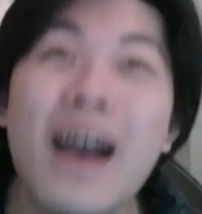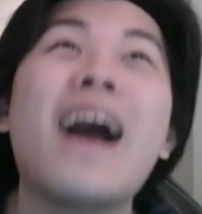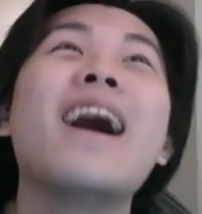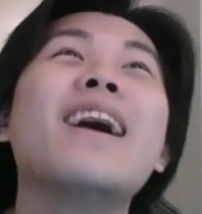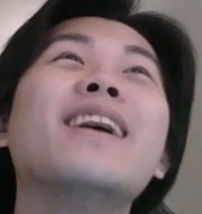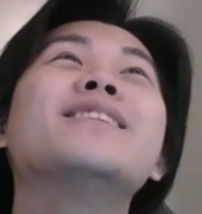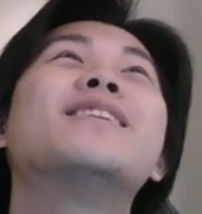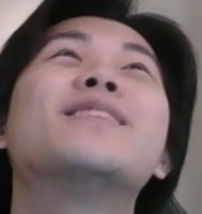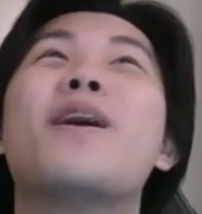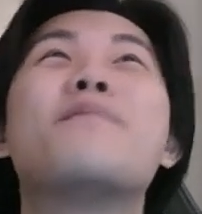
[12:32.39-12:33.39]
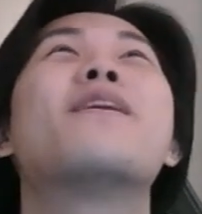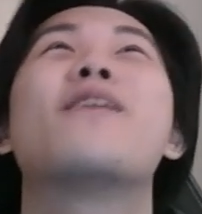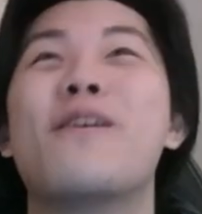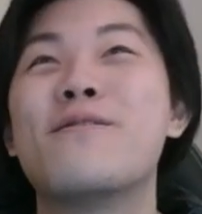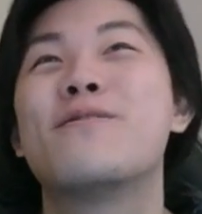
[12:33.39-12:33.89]
And to top it
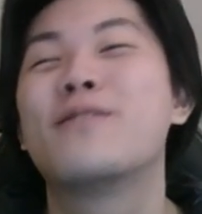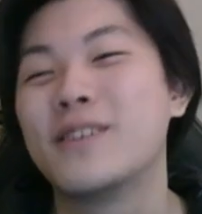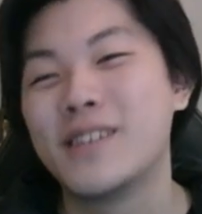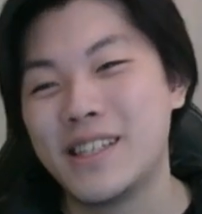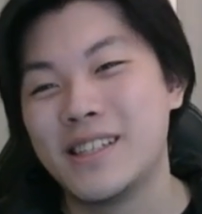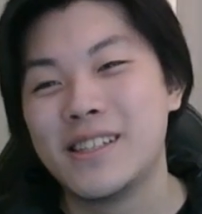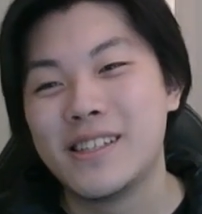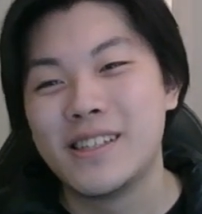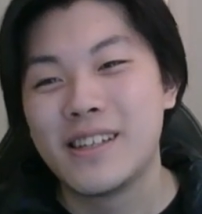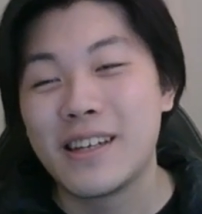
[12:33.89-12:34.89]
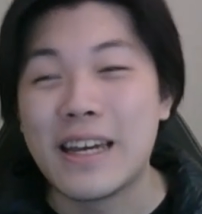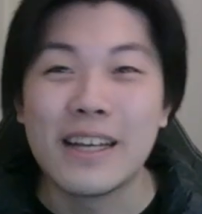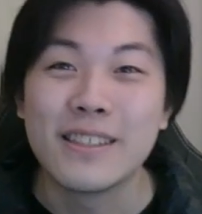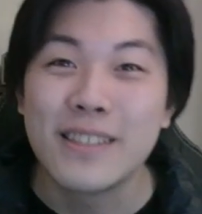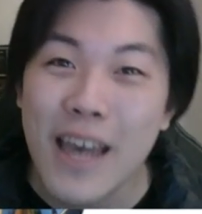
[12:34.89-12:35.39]
off, he
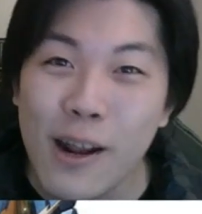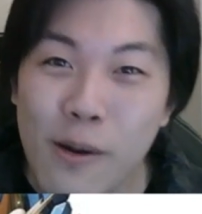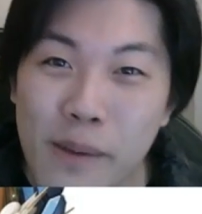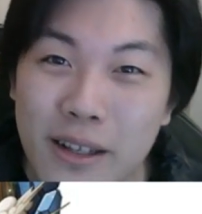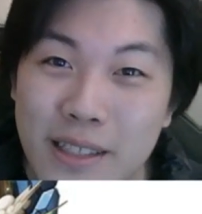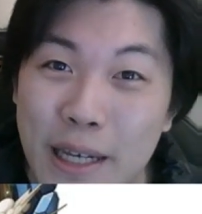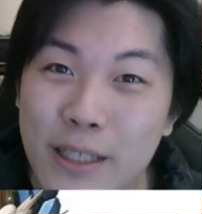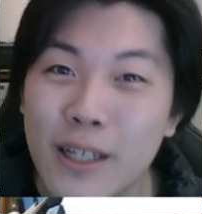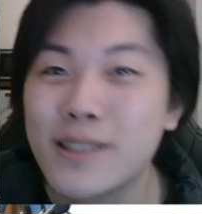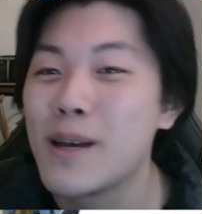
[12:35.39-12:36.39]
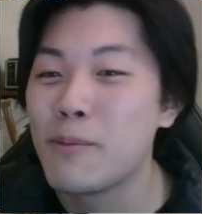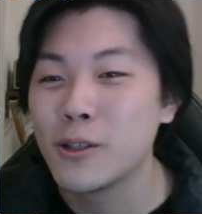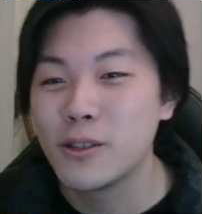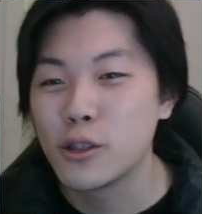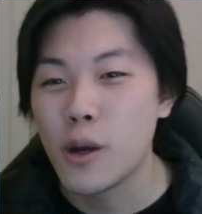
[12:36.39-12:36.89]
has a sailor ability, just like
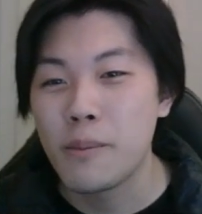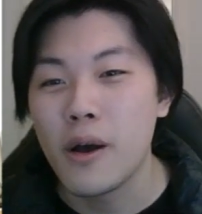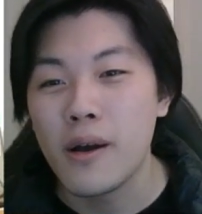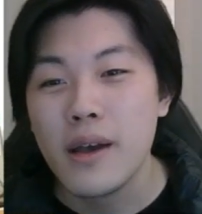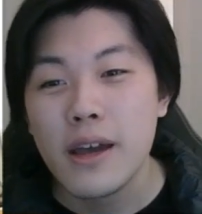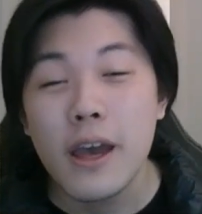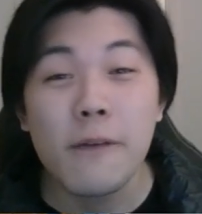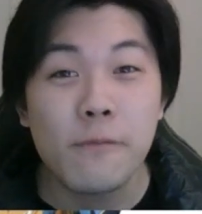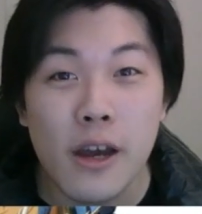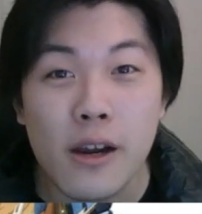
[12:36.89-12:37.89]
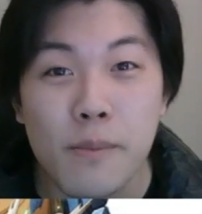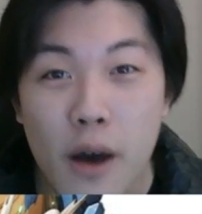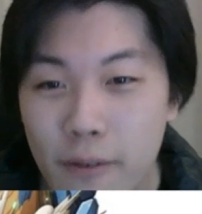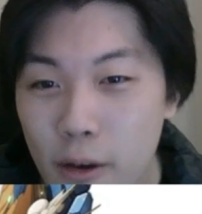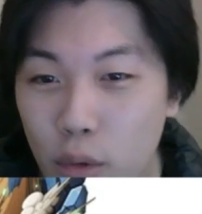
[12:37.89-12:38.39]
Monster Chopper. If you hit a
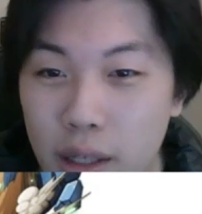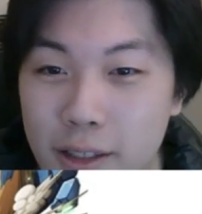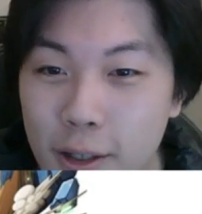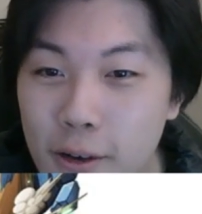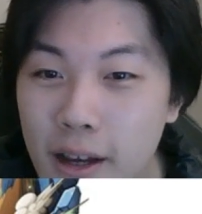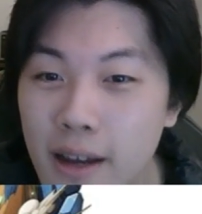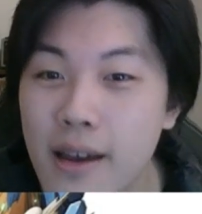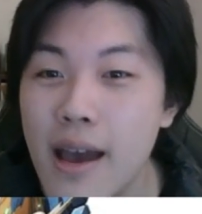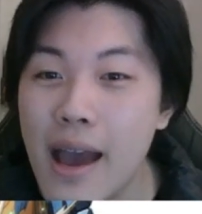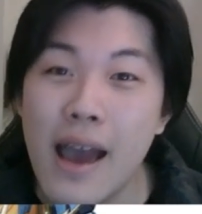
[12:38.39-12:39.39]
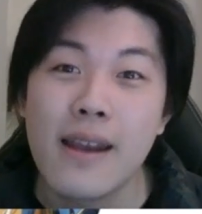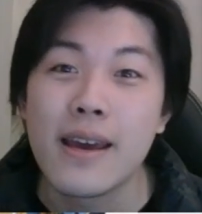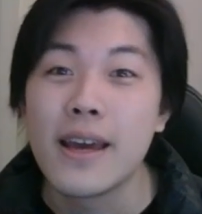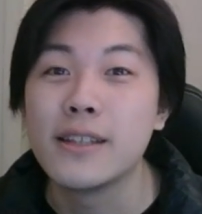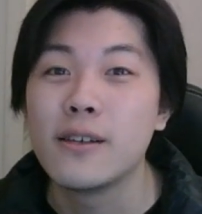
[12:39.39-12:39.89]
perfect with this unit and
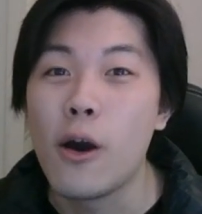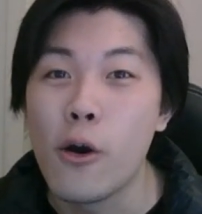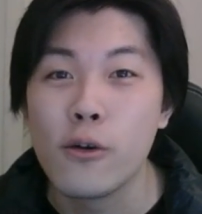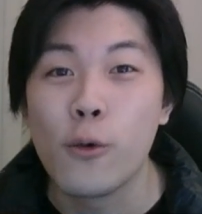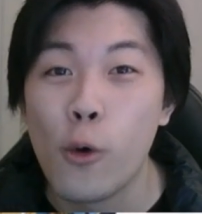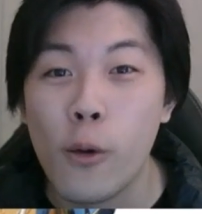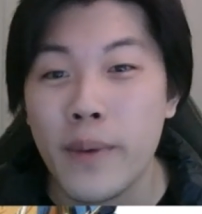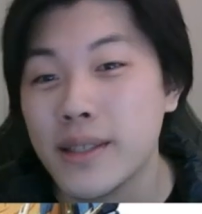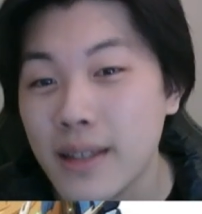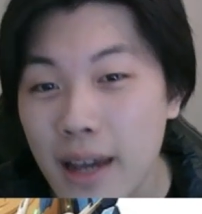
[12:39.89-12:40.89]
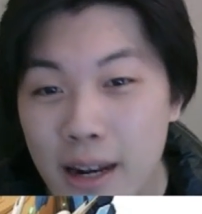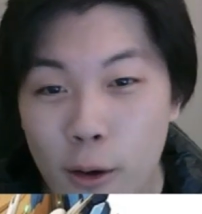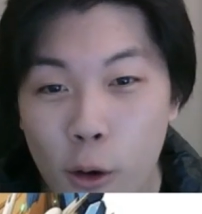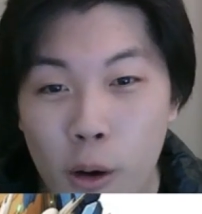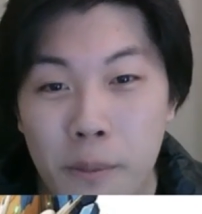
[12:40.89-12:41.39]
his own orb is an in
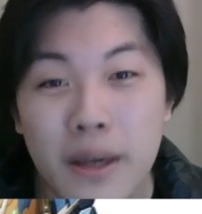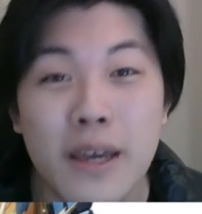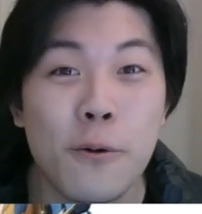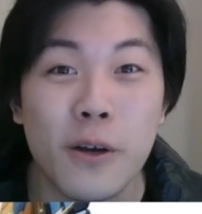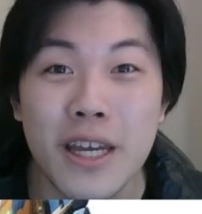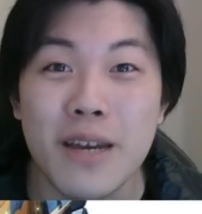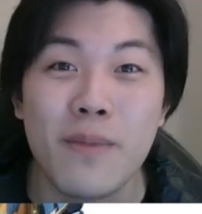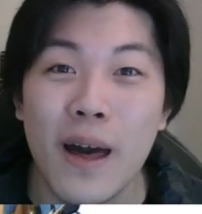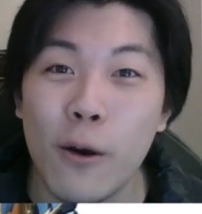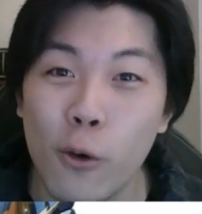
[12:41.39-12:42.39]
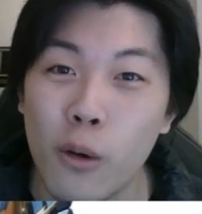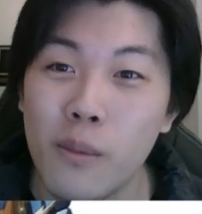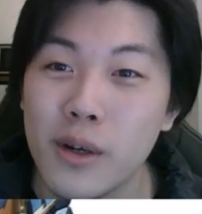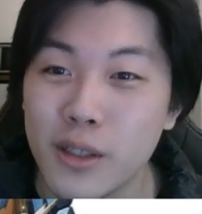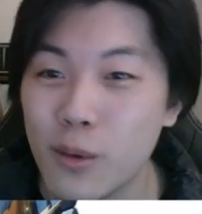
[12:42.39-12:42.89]
orb, he will keep that orb
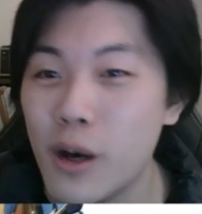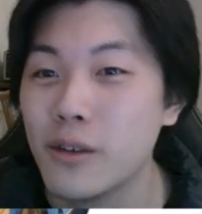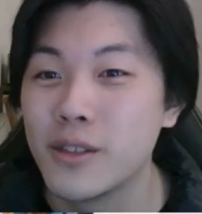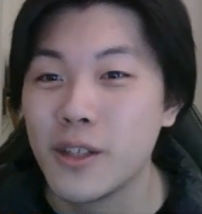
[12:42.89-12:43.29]
as well.